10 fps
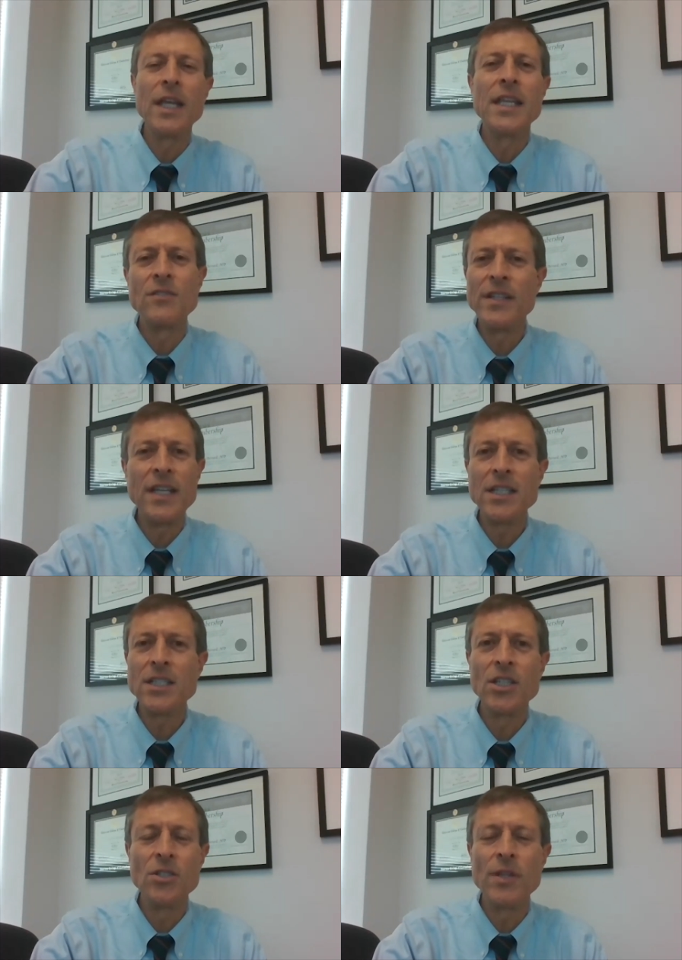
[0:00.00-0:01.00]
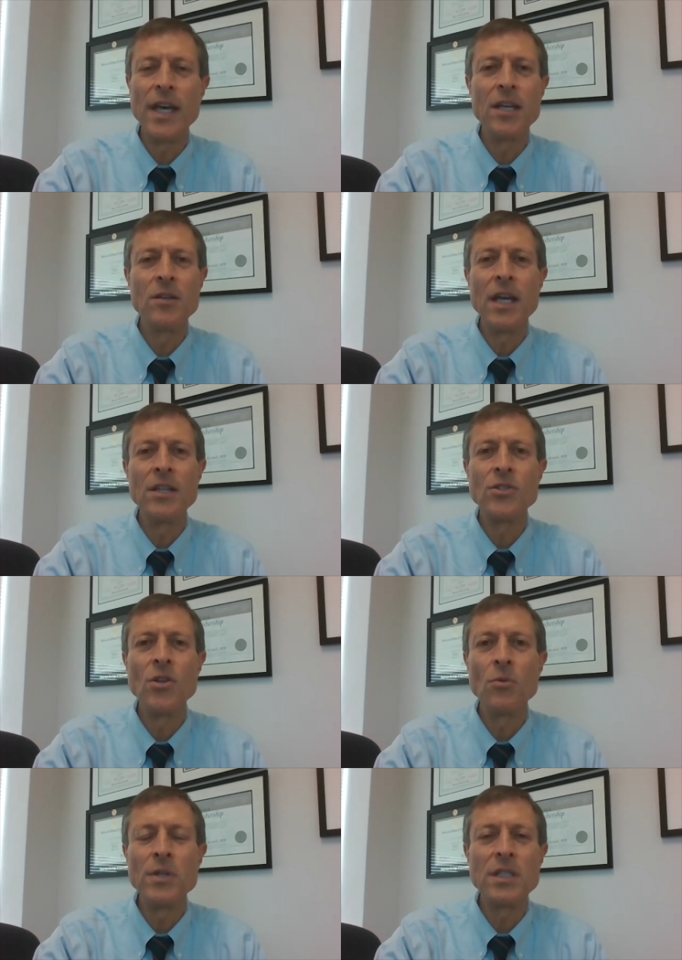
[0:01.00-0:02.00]
That's fantastic you do that. And there's
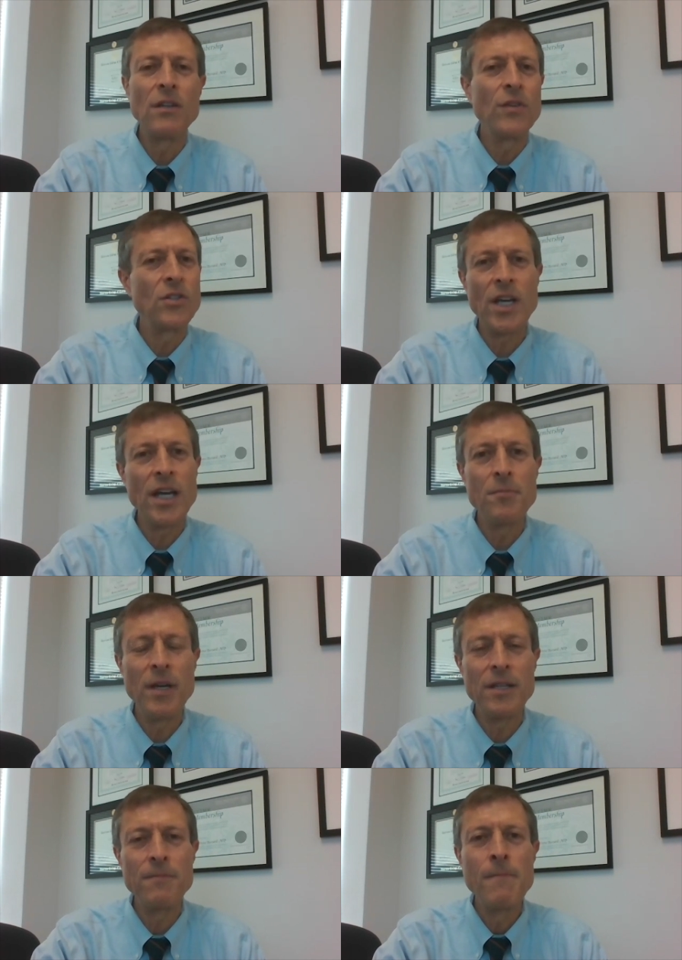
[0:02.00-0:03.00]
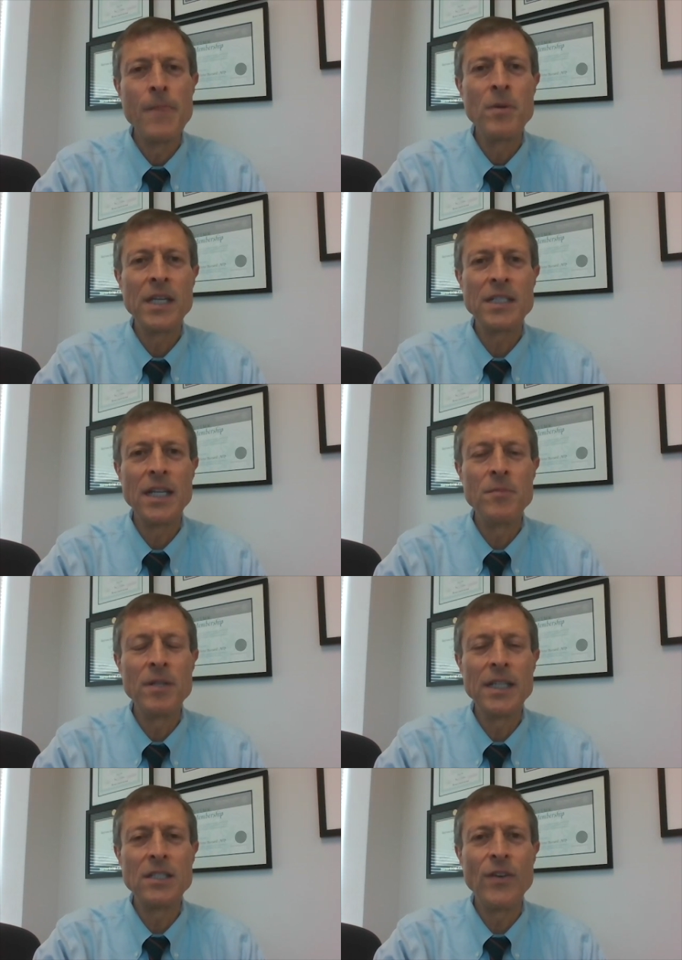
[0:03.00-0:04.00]
no reason to feel shy about it, because,
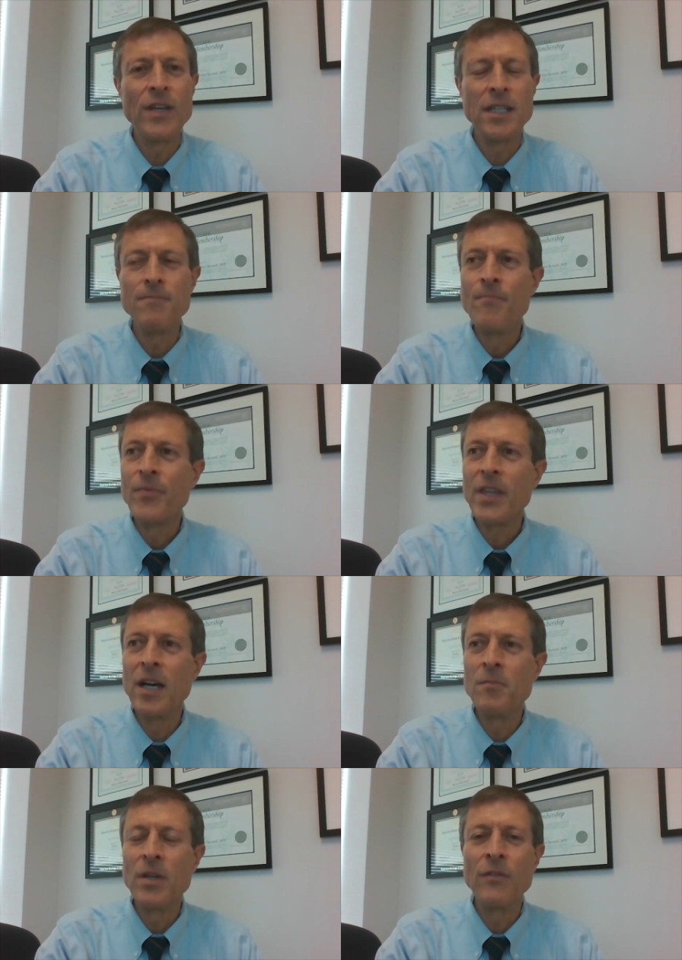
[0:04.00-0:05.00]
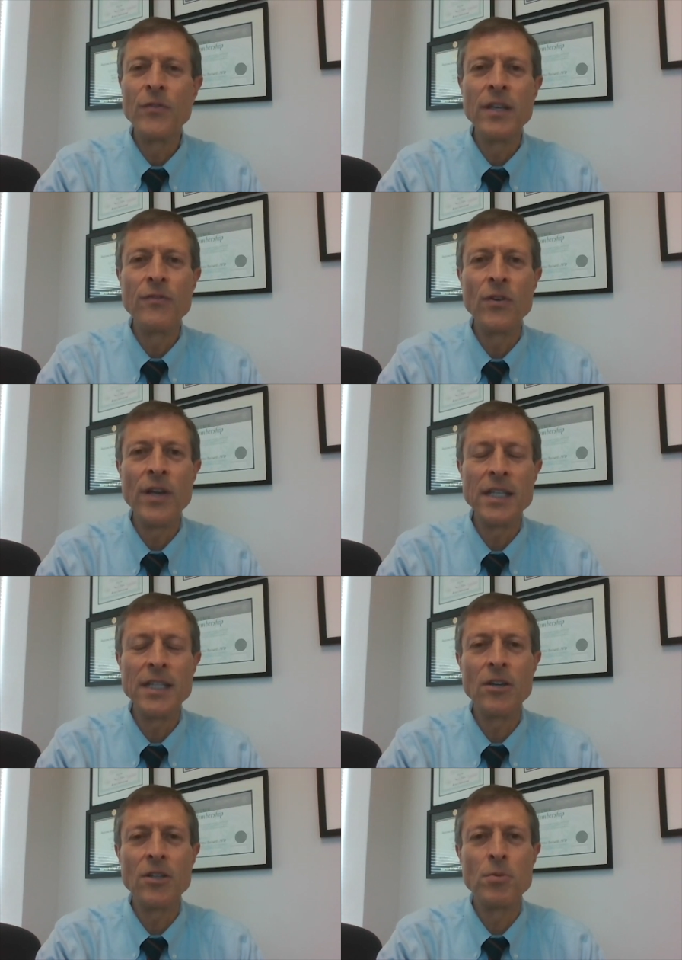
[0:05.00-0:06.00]
let's face it, if you're
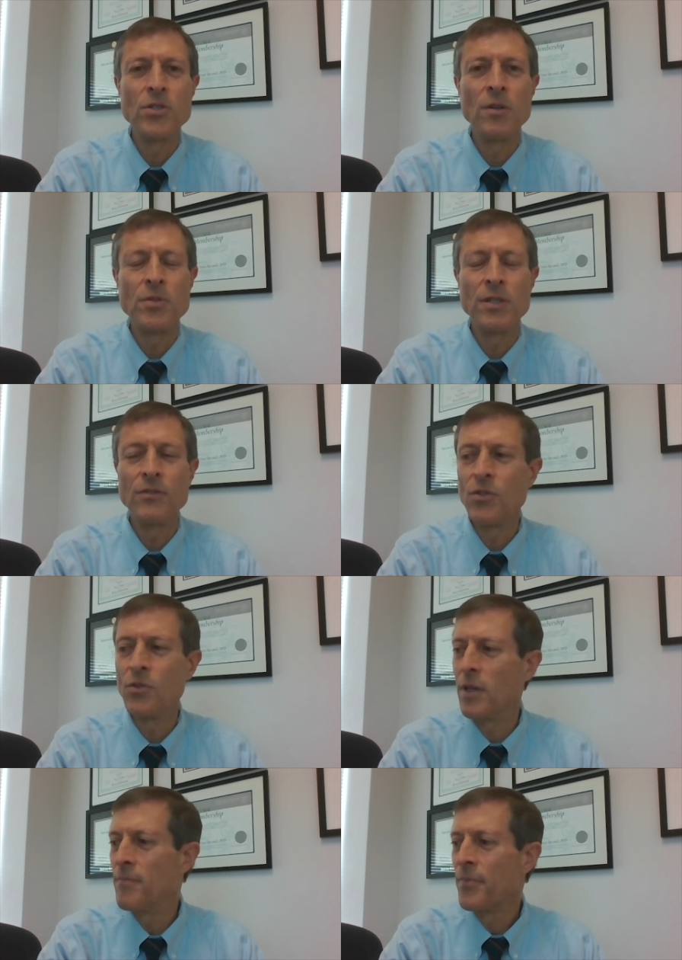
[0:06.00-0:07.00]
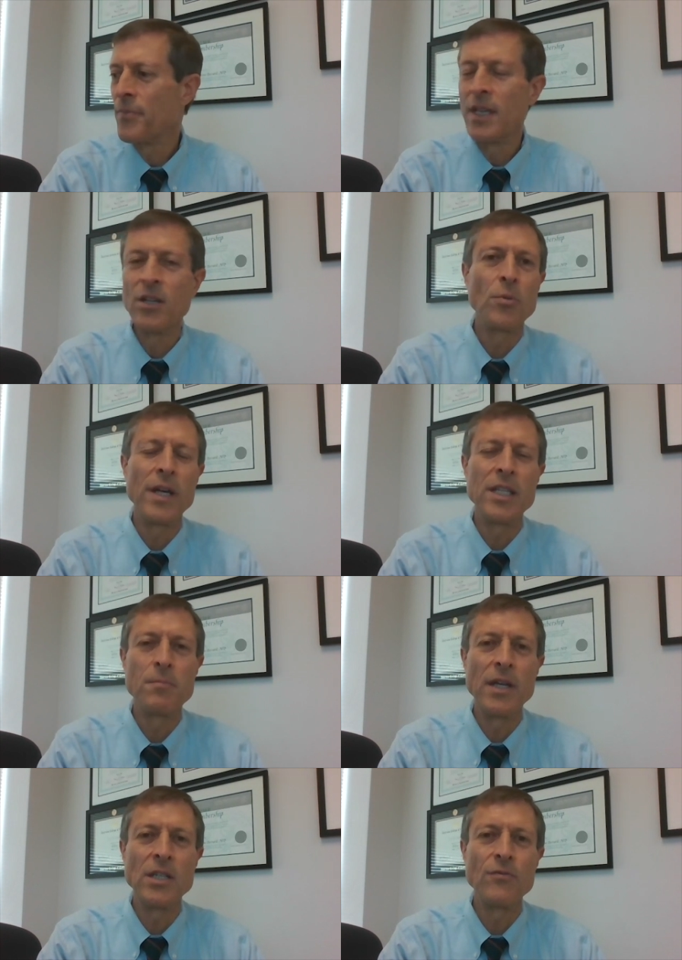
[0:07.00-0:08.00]
handing out a prescription to an
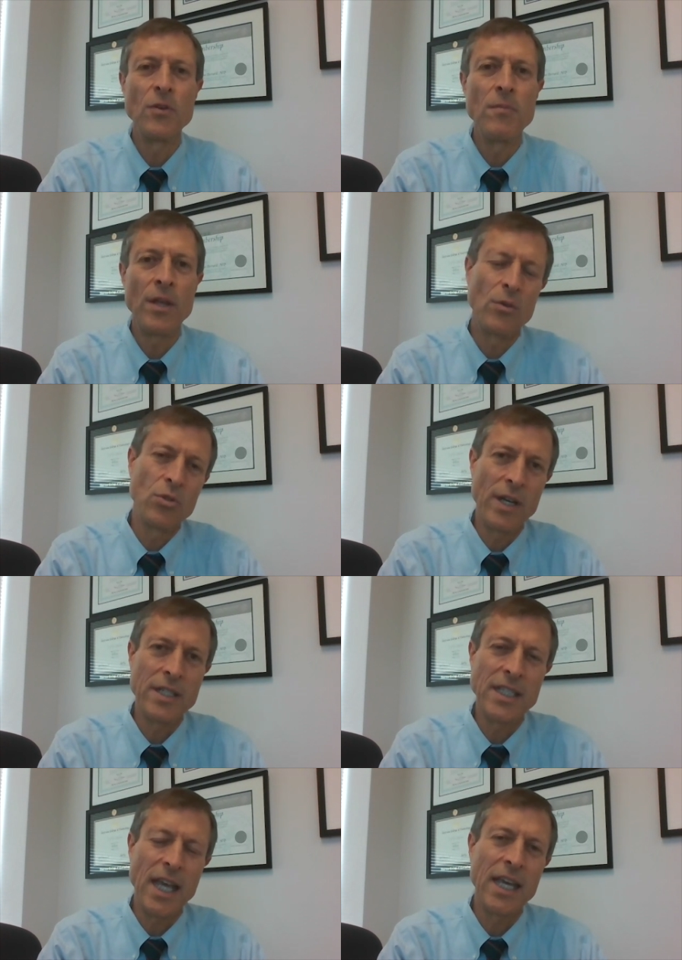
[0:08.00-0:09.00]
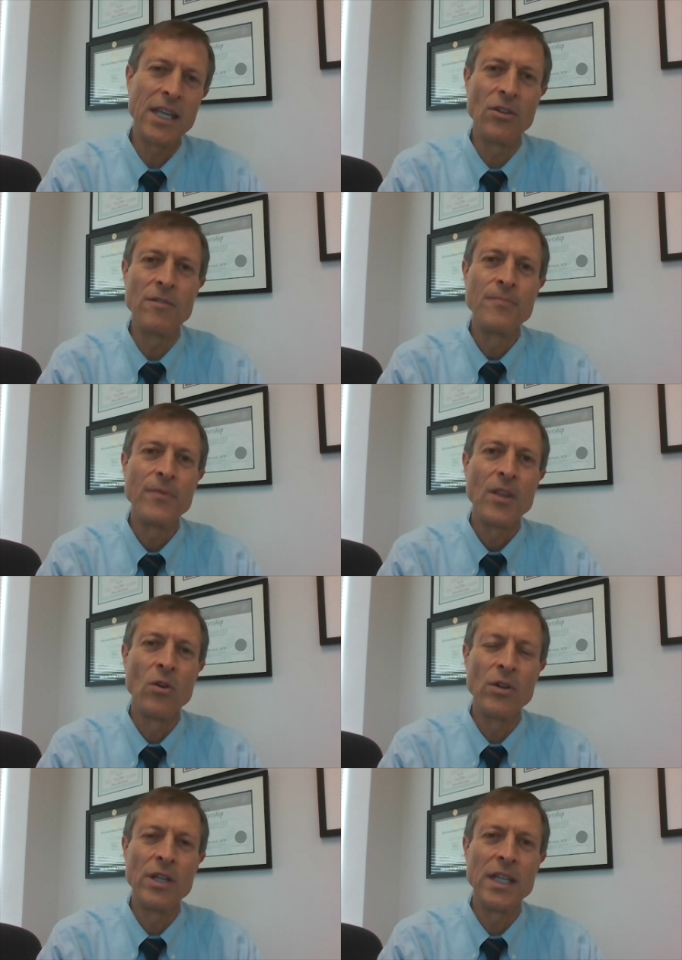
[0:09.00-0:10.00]
arthritis patient for methotrexate or
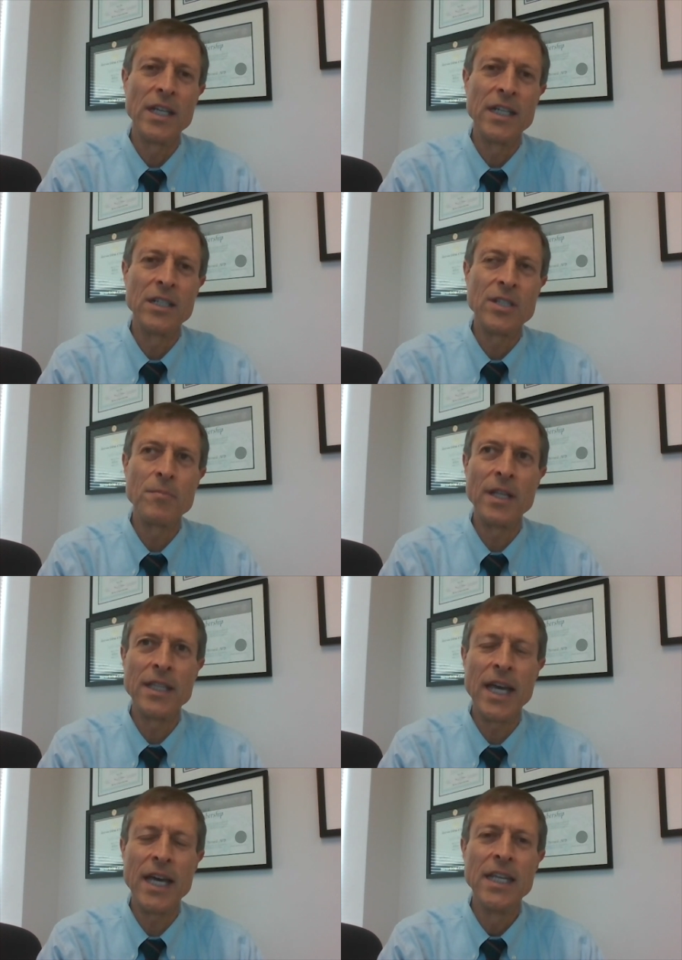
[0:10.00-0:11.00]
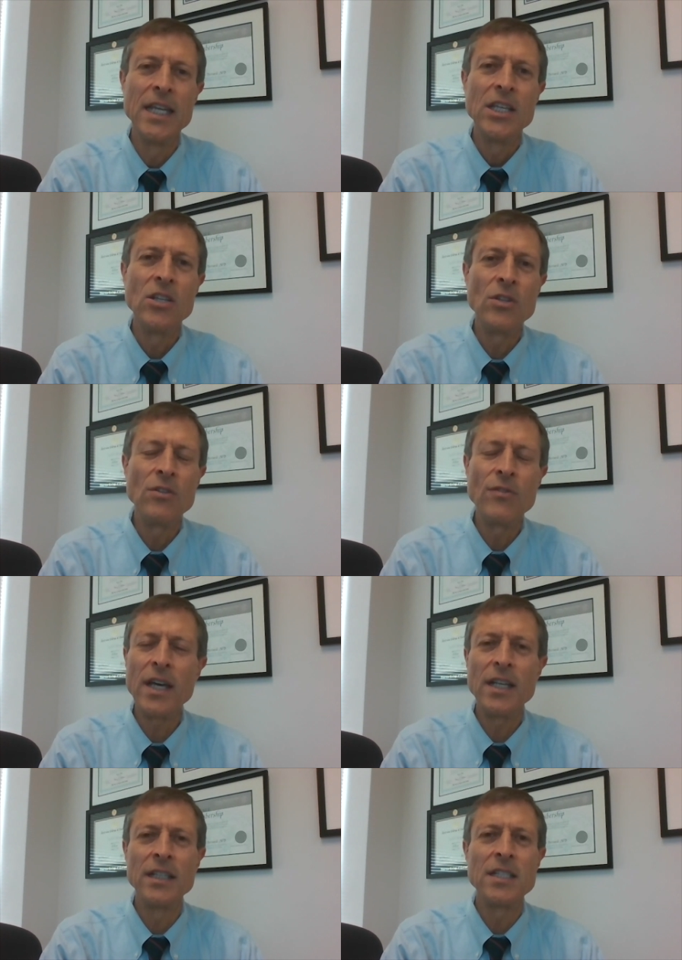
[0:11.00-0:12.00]
something like that, you've
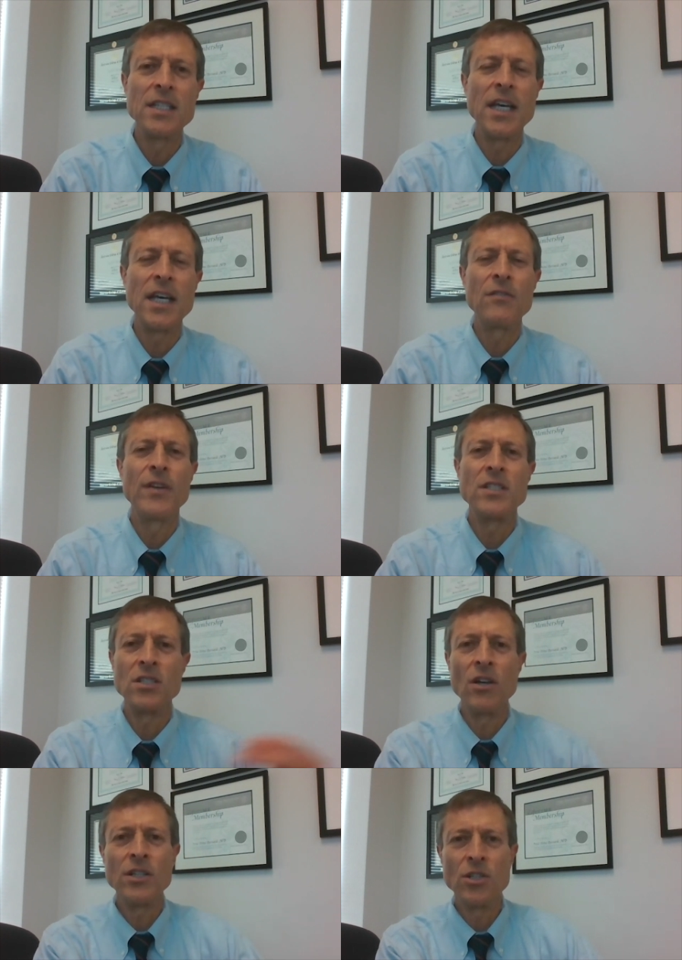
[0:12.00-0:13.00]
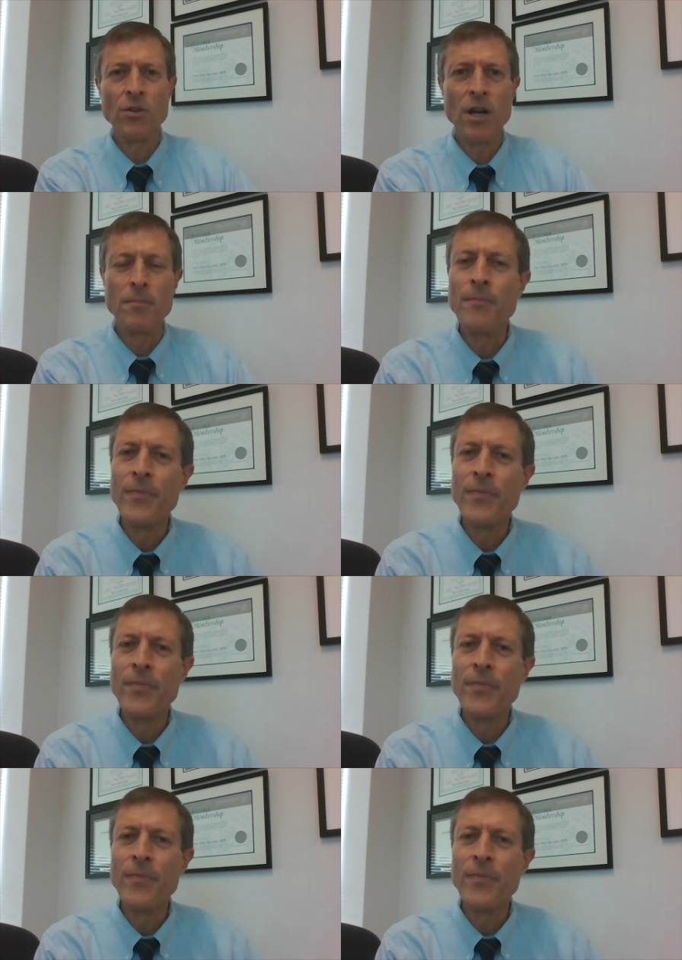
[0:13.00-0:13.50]
got a list of side effects as long as your arm.